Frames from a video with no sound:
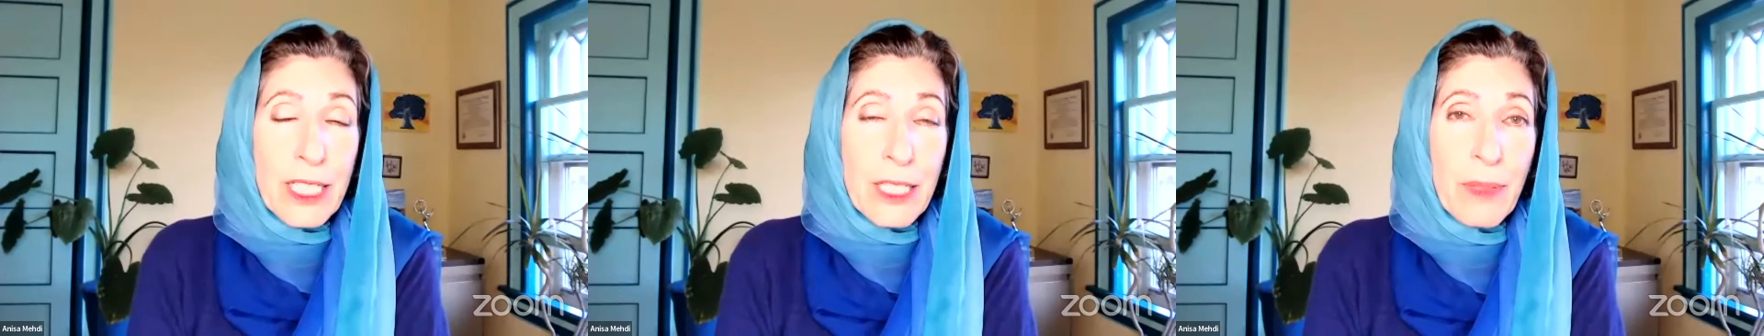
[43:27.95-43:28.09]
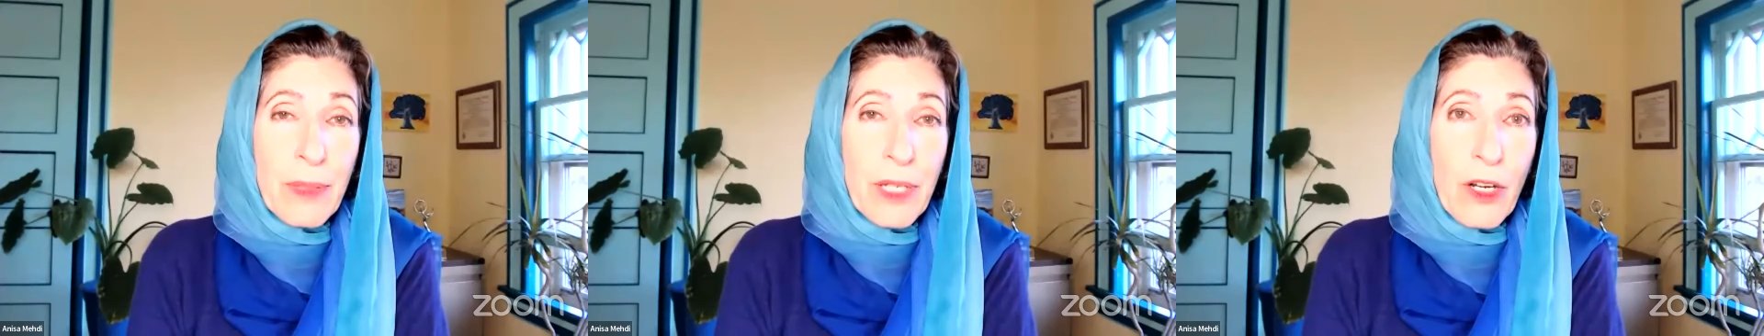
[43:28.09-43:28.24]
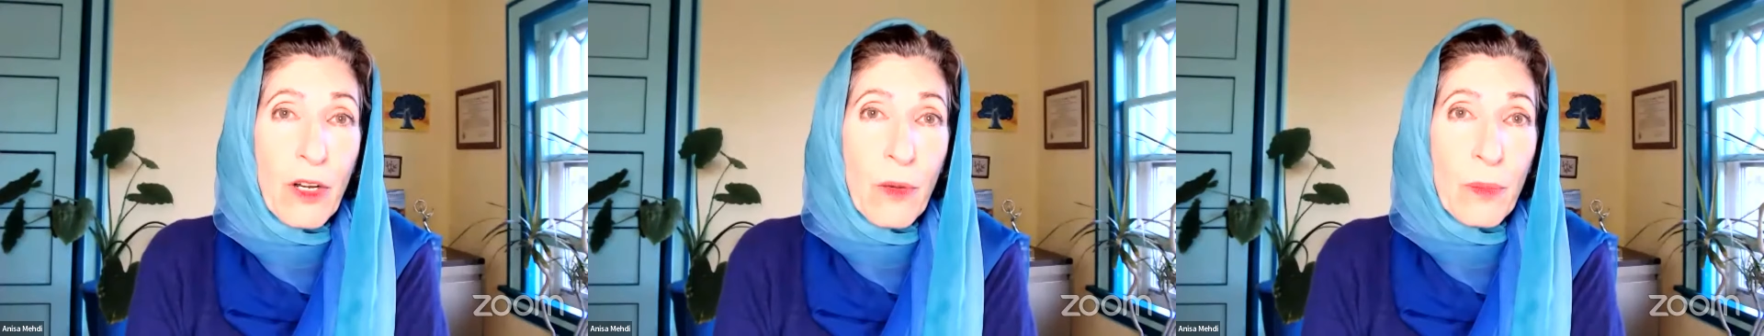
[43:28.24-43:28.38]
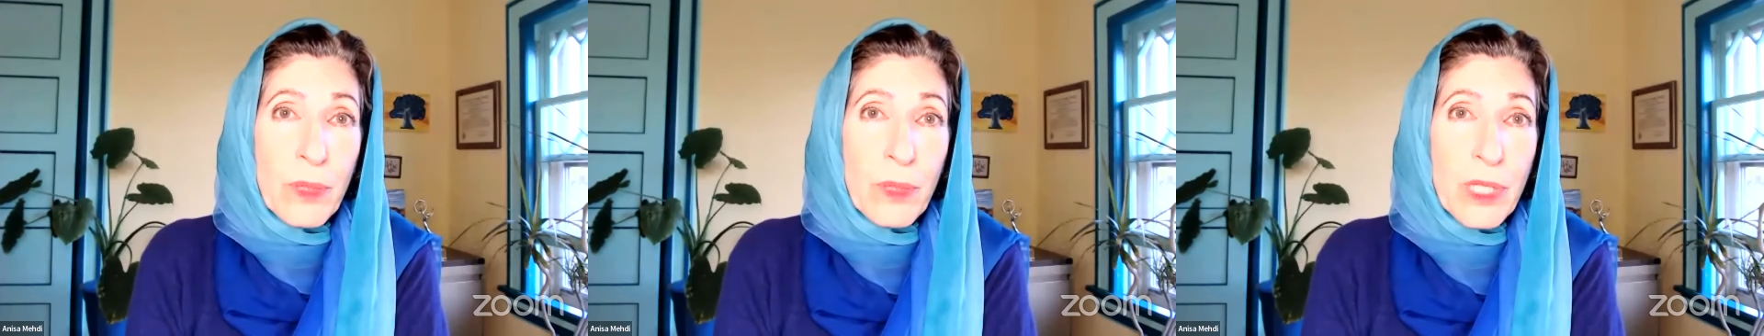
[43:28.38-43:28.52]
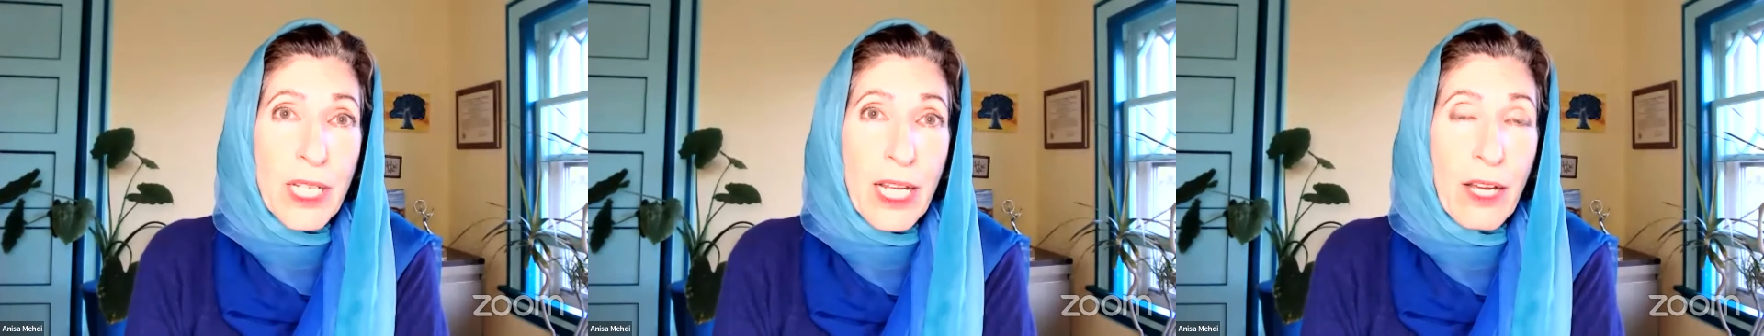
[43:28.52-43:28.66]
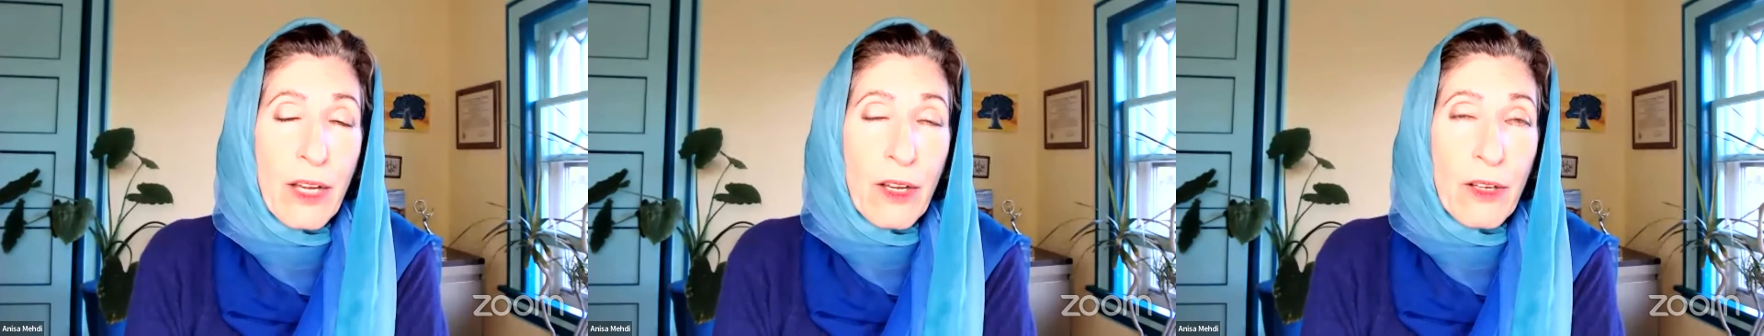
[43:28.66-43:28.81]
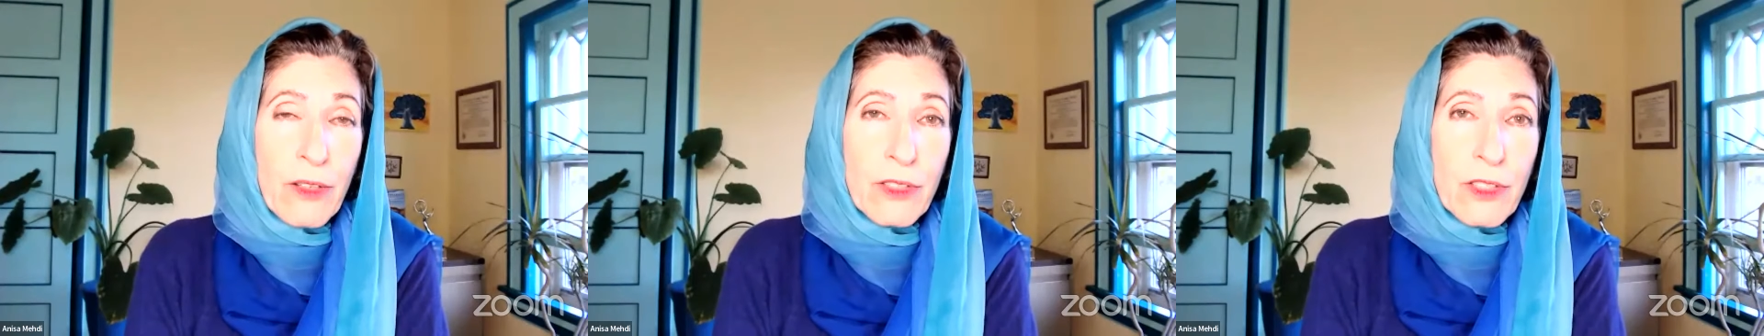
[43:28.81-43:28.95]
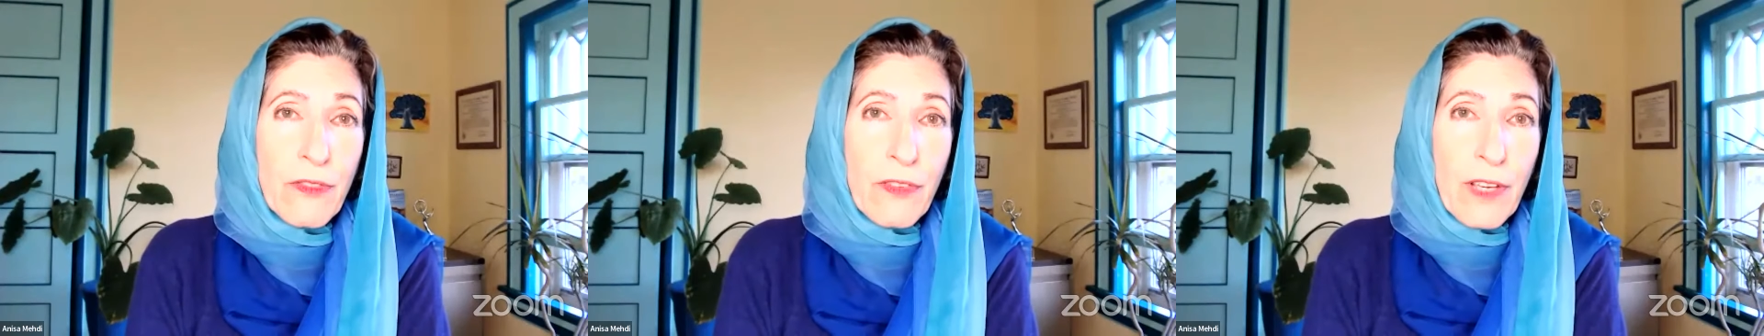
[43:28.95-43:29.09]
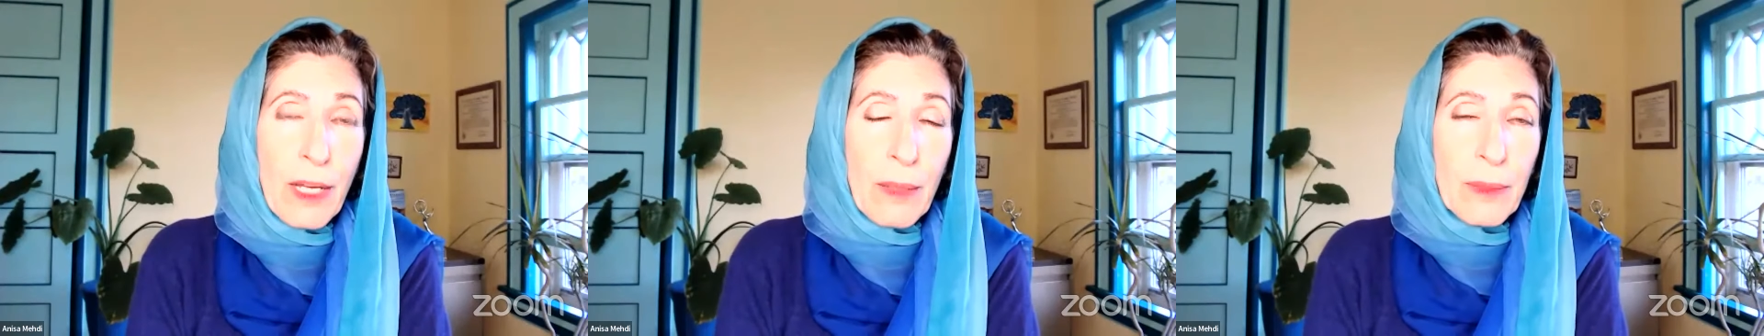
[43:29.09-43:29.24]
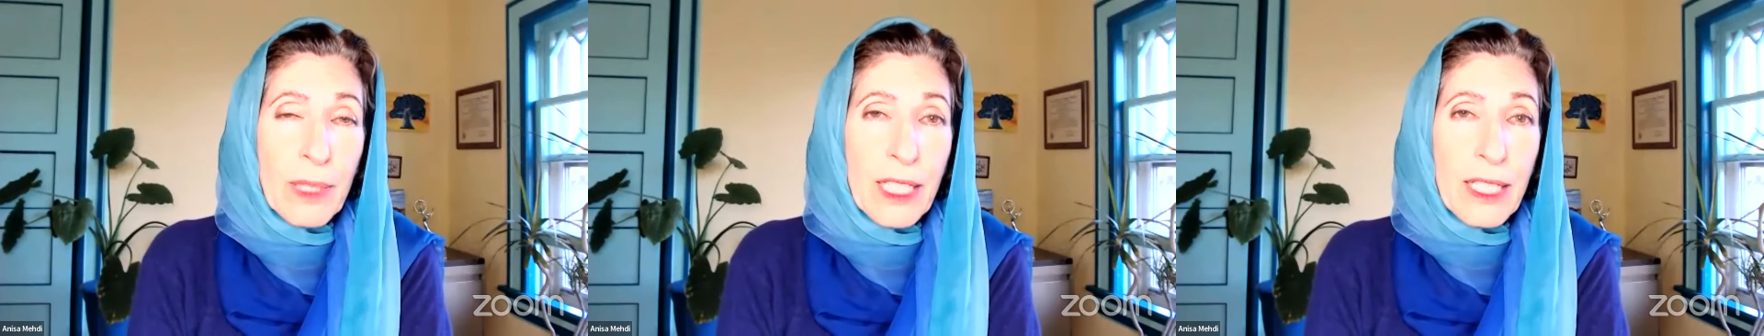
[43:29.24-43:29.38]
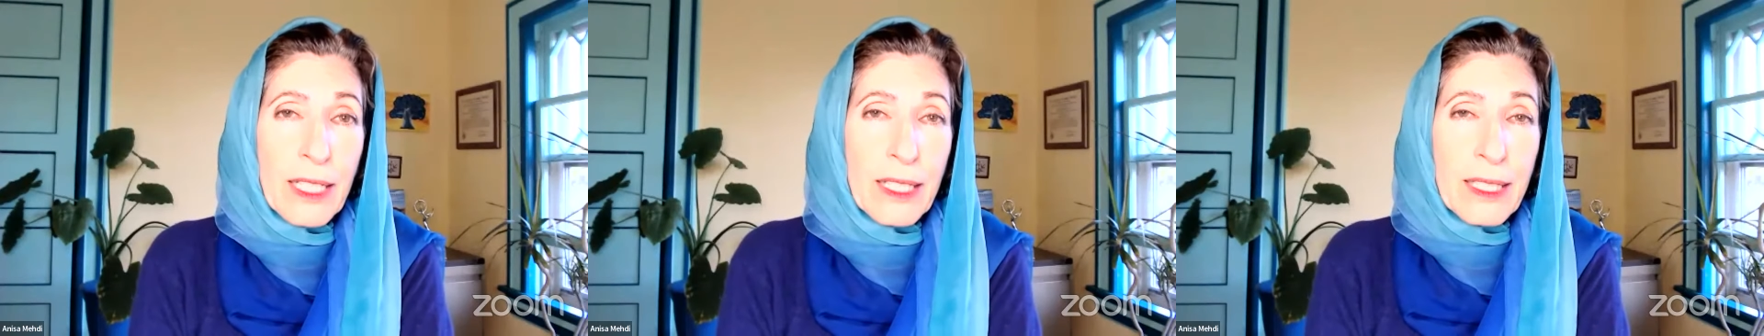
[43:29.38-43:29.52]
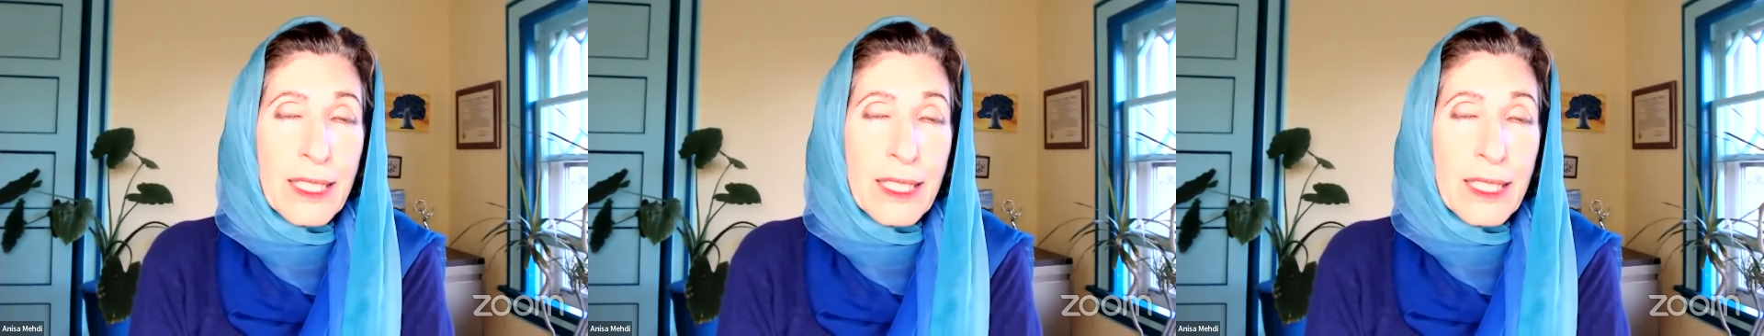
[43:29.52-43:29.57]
to be a homestay host family.